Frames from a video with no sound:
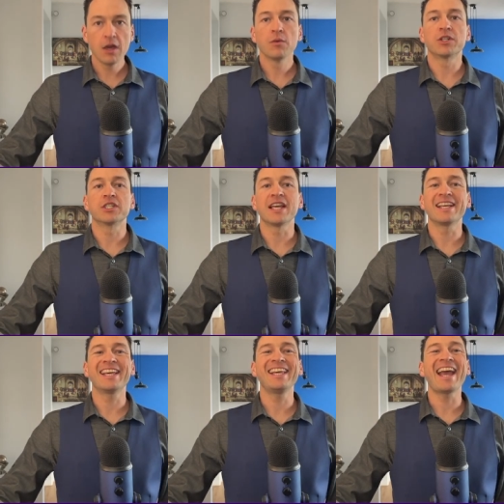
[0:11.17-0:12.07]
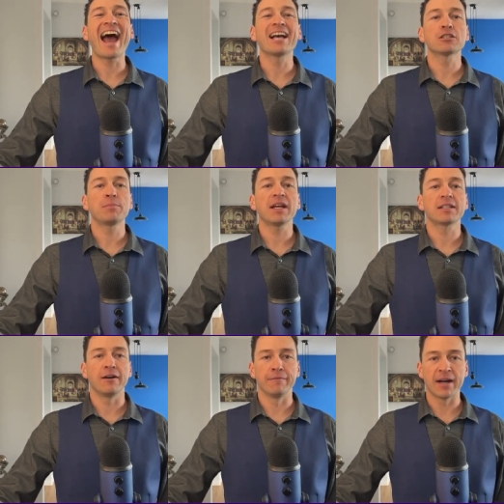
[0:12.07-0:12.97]
which is a key aspect
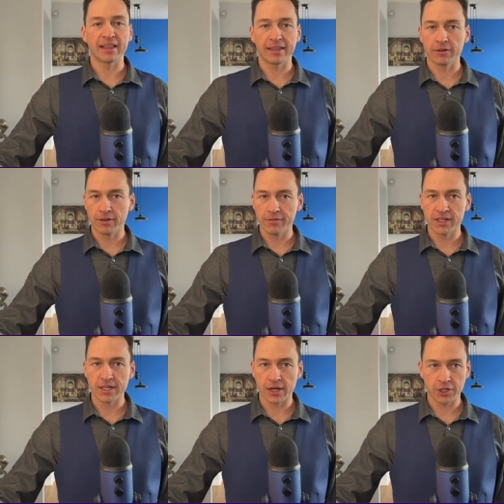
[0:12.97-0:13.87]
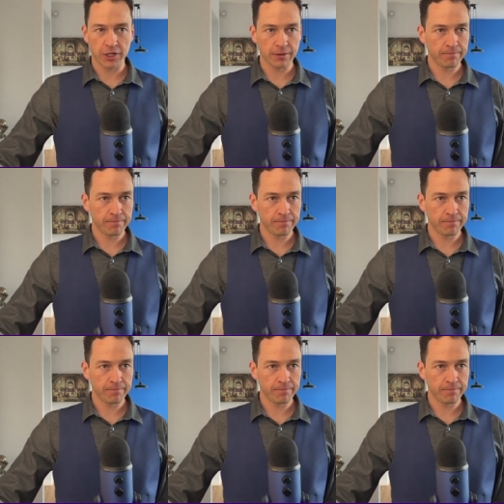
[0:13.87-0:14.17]
of my theory of induction.